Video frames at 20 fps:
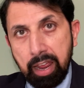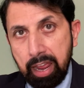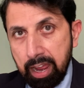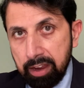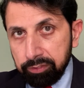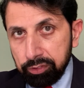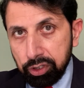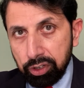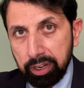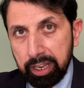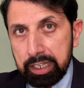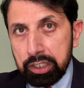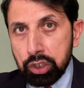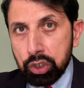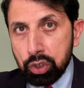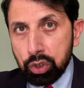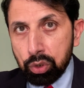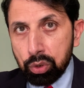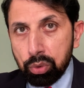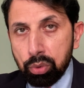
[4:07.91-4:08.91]
after
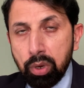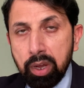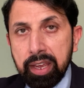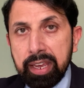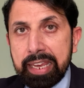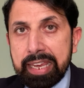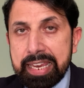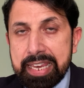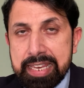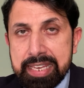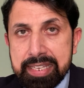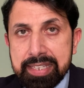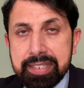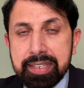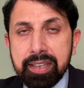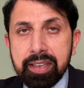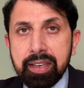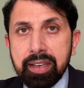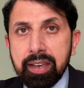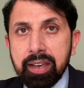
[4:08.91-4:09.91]
age 2 is